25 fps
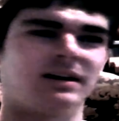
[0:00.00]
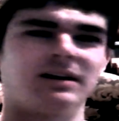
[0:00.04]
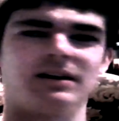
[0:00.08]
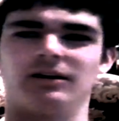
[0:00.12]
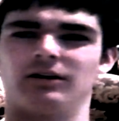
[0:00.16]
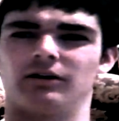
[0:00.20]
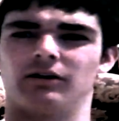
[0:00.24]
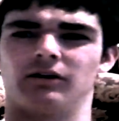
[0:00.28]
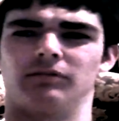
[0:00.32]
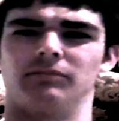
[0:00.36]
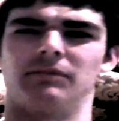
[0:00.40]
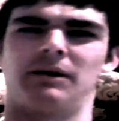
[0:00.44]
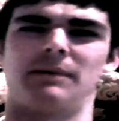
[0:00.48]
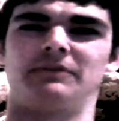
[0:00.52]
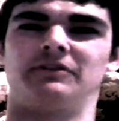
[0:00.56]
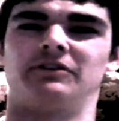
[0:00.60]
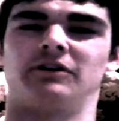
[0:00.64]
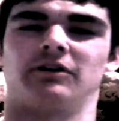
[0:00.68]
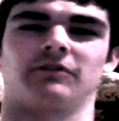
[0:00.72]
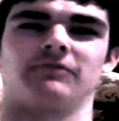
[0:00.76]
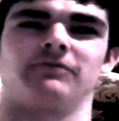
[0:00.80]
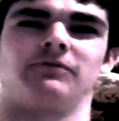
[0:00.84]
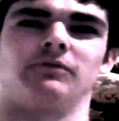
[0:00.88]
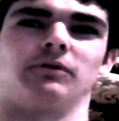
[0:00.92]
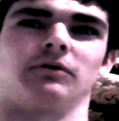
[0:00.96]
or maybe
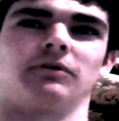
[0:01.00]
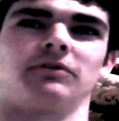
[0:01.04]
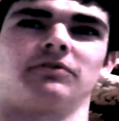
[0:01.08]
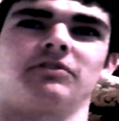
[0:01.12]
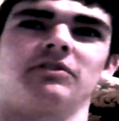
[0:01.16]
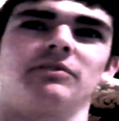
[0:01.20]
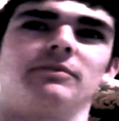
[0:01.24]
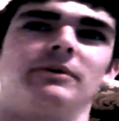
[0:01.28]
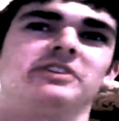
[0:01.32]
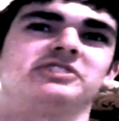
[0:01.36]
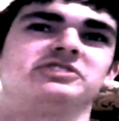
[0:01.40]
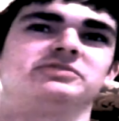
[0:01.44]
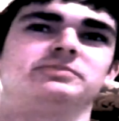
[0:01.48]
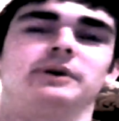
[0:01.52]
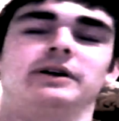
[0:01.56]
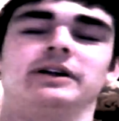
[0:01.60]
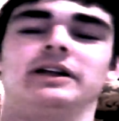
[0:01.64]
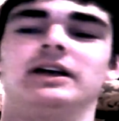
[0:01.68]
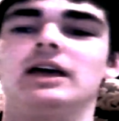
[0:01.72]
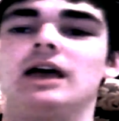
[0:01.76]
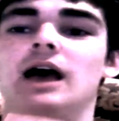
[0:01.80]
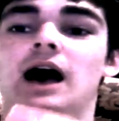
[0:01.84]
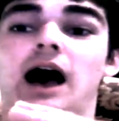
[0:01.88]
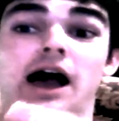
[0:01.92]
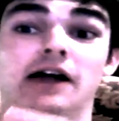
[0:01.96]
Dark Forest so much,
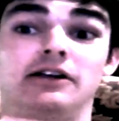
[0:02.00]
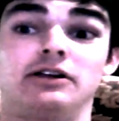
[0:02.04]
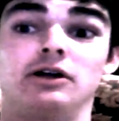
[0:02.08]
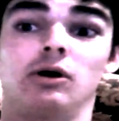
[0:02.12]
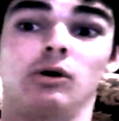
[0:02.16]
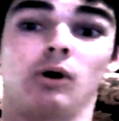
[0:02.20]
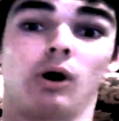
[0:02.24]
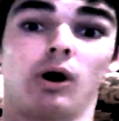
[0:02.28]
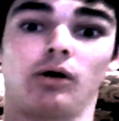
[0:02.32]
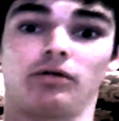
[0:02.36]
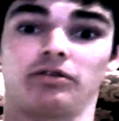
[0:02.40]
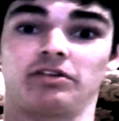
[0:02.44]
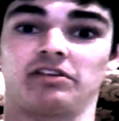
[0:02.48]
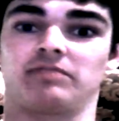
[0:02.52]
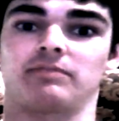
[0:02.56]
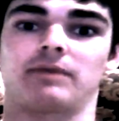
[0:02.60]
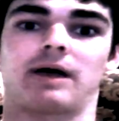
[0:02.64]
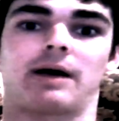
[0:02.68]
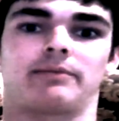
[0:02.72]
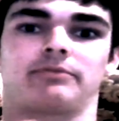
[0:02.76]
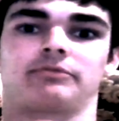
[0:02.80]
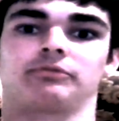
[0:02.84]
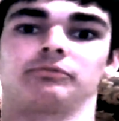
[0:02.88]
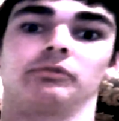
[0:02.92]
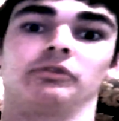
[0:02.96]
but I know all these
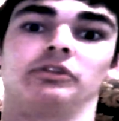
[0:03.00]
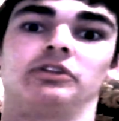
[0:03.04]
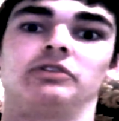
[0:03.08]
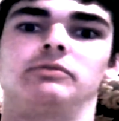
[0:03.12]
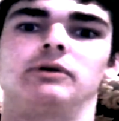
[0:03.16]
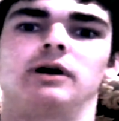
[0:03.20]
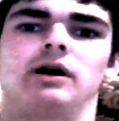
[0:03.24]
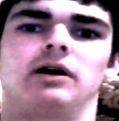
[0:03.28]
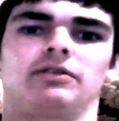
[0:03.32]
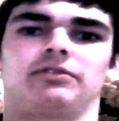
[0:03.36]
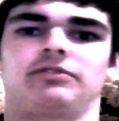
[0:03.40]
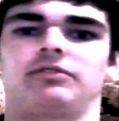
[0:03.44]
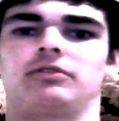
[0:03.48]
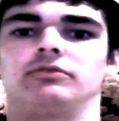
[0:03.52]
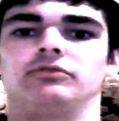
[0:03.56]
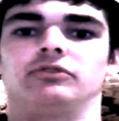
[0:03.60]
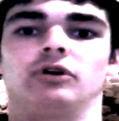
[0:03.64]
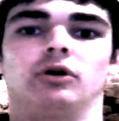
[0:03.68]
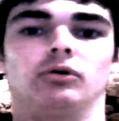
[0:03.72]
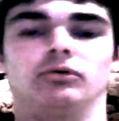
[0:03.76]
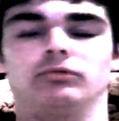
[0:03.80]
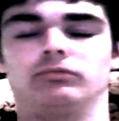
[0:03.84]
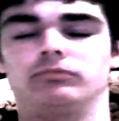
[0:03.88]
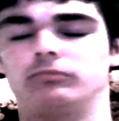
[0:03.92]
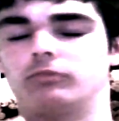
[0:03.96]
maps really well, so
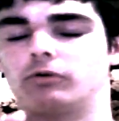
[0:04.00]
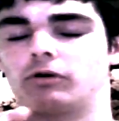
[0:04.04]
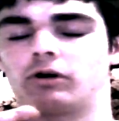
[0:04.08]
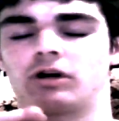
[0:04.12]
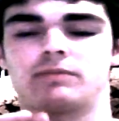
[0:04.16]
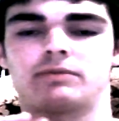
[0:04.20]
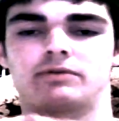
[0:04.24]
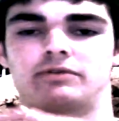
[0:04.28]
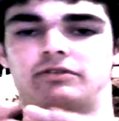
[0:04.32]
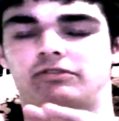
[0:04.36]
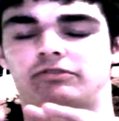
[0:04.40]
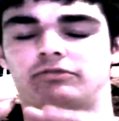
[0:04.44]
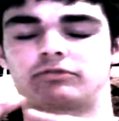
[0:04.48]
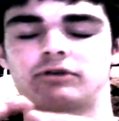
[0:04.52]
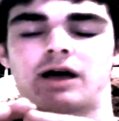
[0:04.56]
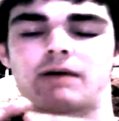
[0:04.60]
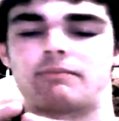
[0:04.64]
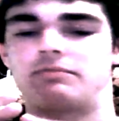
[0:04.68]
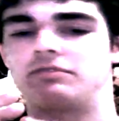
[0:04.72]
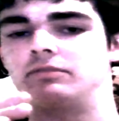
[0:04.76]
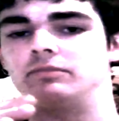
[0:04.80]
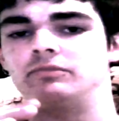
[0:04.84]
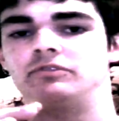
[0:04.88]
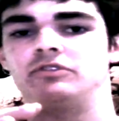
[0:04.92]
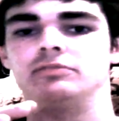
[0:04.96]
don't worry about
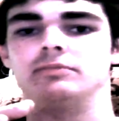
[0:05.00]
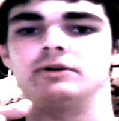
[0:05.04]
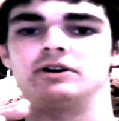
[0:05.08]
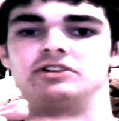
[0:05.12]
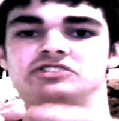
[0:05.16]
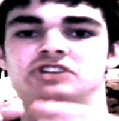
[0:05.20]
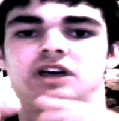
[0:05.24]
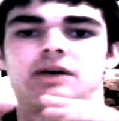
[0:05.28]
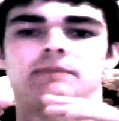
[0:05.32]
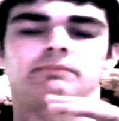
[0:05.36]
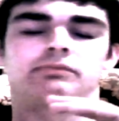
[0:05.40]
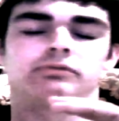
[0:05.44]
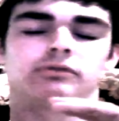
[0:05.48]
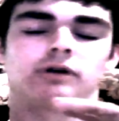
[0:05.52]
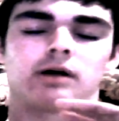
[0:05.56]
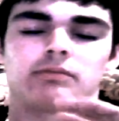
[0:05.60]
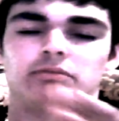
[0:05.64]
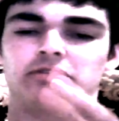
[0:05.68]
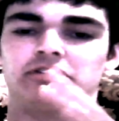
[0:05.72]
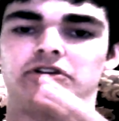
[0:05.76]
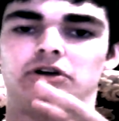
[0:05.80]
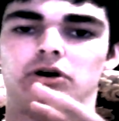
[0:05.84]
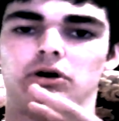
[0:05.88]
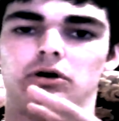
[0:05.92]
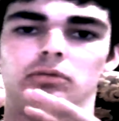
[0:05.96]
describing them too much. I
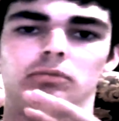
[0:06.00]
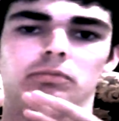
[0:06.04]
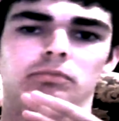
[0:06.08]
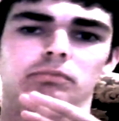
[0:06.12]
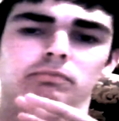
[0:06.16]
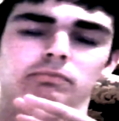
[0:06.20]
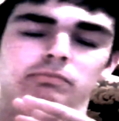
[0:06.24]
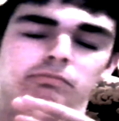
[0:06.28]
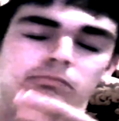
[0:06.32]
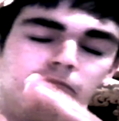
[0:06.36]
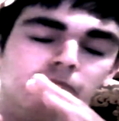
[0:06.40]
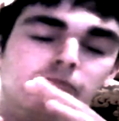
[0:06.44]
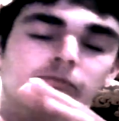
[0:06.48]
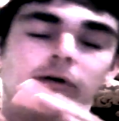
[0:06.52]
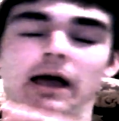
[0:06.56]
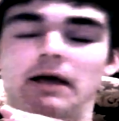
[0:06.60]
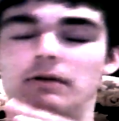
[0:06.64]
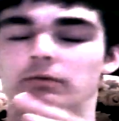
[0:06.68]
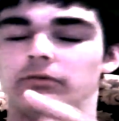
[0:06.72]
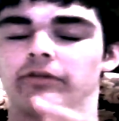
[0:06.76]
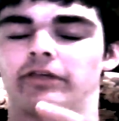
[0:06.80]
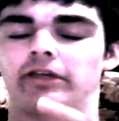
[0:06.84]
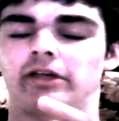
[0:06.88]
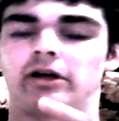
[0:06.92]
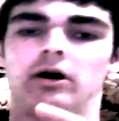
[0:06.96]
probably know
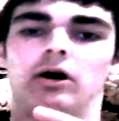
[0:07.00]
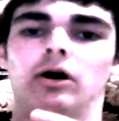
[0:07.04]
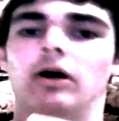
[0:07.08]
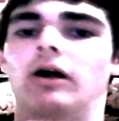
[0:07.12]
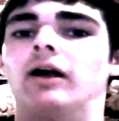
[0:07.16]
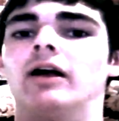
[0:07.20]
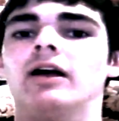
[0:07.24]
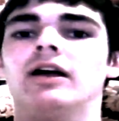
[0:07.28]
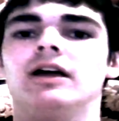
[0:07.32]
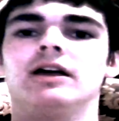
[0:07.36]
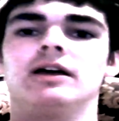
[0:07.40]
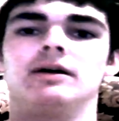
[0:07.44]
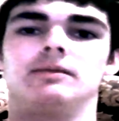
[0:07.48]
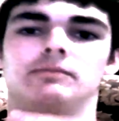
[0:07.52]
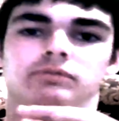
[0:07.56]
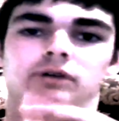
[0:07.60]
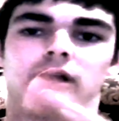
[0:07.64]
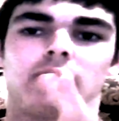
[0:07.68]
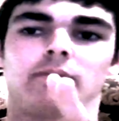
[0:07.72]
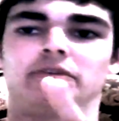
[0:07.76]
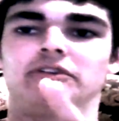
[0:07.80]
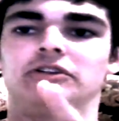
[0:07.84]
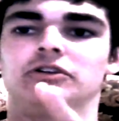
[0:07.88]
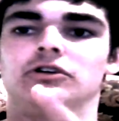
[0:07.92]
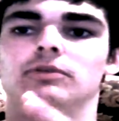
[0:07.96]
right where they are,
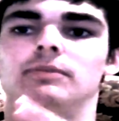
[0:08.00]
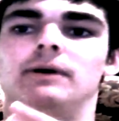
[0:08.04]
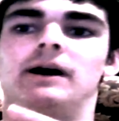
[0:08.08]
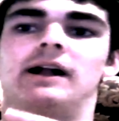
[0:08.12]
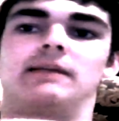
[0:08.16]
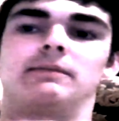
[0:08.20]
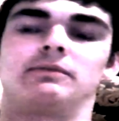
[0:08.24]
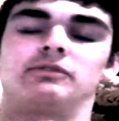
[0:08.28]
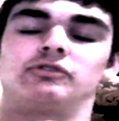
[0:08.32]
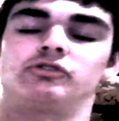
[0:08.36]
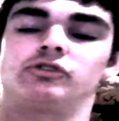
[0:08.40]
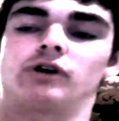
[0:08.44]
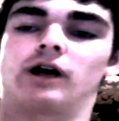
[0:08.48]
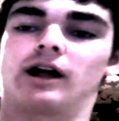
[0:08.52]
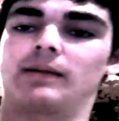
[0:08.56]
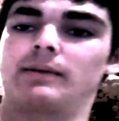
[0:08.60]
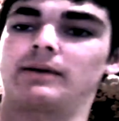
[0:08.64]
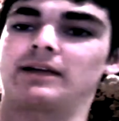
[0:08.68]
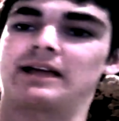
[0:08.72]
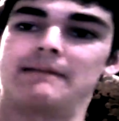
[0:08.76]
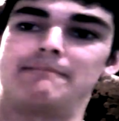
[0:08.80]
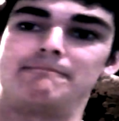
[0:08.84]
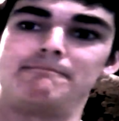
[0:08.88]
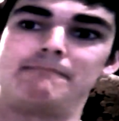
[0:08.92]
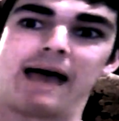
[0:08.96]
probably know about it, but try to
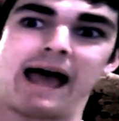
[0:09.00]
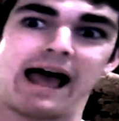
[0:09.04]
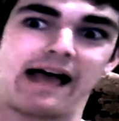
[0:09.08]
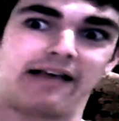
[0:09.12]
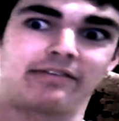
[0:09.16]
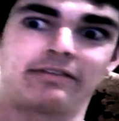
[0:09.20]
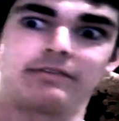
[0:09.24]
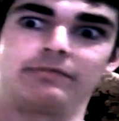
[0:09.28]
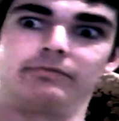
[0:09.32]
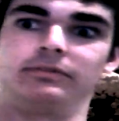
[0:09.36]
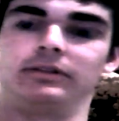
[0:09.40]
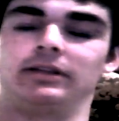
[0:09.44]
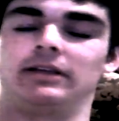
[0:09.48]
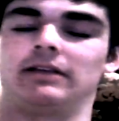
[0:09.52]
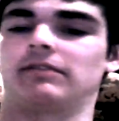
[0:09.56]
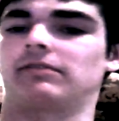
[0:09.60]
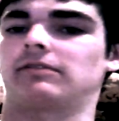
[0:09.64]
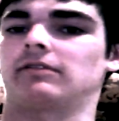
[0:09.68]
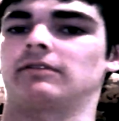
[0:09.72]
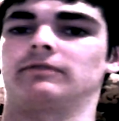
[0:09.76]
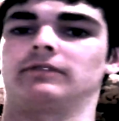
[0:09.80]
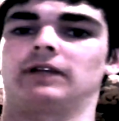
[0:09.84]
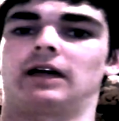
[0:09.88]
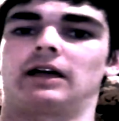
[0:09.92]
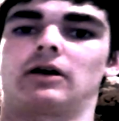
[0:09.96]
make a massive
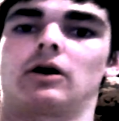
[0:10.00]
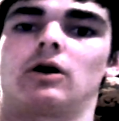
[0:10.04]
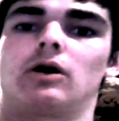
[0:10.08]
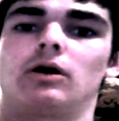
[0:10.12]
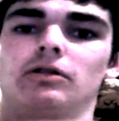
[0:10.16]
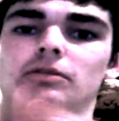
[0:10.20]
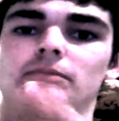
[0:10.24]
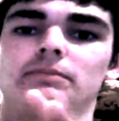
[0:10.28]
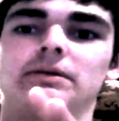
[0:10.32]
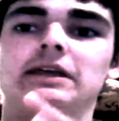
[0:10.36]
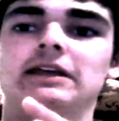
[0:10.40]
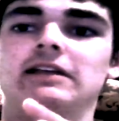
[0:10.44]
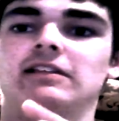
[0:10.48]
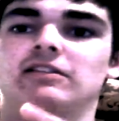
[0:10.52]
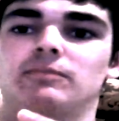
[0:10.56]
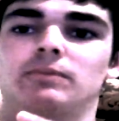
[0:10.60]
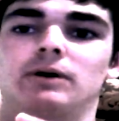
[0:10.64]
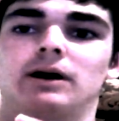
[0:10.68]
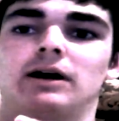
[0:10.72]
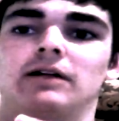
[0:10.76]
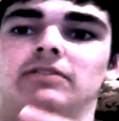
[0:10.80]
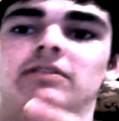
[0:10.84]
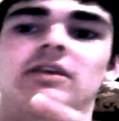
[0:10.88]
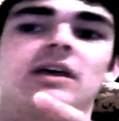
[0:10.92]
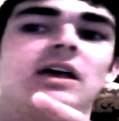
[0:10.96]
list of like all the peak
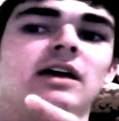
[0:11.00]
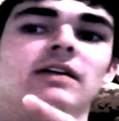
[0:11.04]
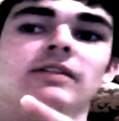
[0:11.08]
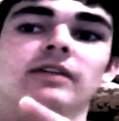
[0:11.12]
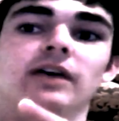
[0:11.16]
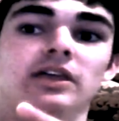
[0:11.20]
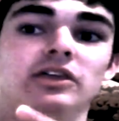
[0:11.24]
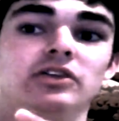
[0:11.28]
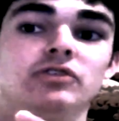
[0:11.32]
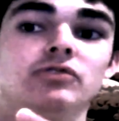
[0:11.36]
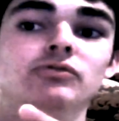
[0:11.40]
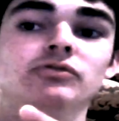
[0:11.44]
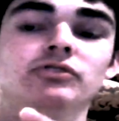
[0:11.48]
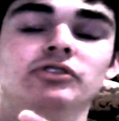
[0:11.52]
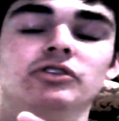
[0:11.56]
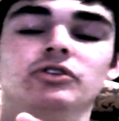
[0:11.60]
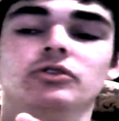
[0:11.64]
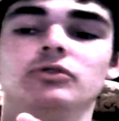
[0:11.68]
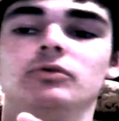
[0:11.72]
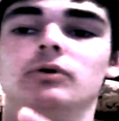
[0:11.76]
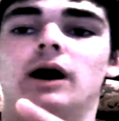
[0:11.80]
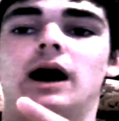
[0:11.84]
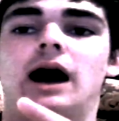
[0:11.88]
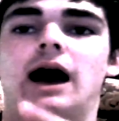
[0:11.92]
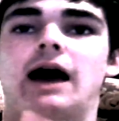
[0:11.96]
spots that you
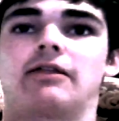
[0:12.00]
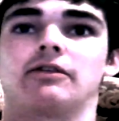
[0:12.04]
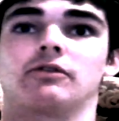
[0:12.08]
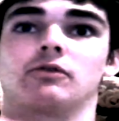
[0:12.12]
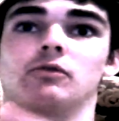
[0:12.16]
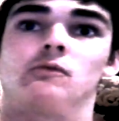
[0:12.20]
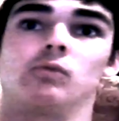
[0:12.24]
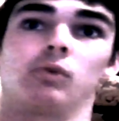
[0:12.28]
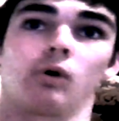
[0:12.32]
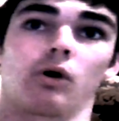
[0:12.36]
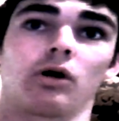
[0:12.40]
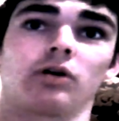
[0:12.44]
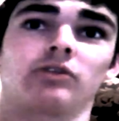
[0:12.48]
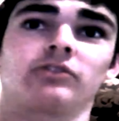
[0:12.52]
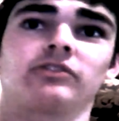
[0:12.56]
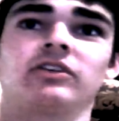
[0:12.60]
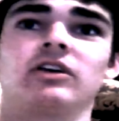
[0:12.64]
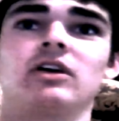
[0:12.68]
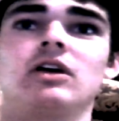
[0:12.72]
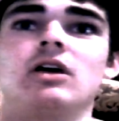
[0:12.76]
knew either worked